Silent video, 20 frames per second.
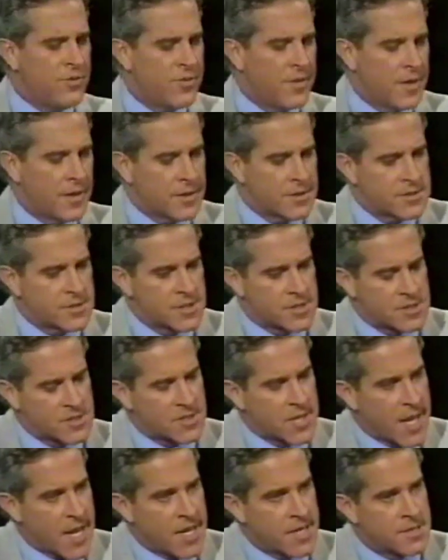do you think
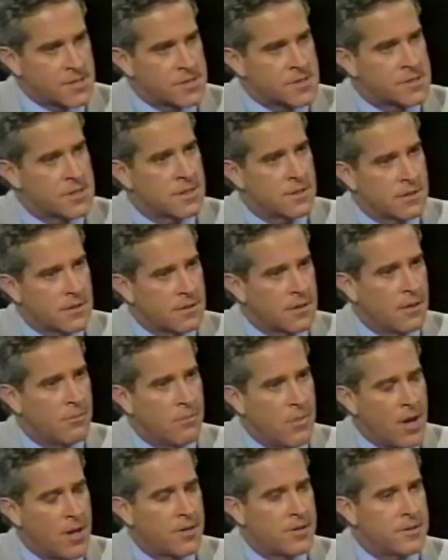sustains a
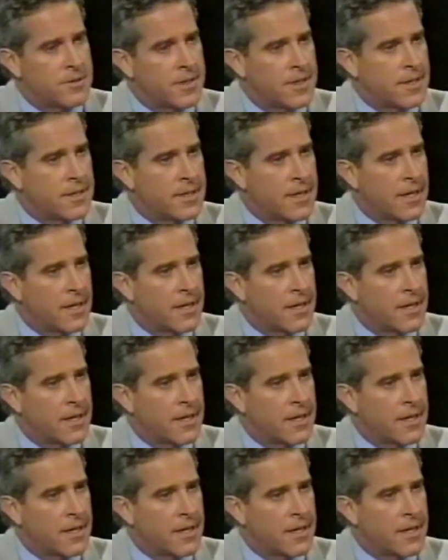modern day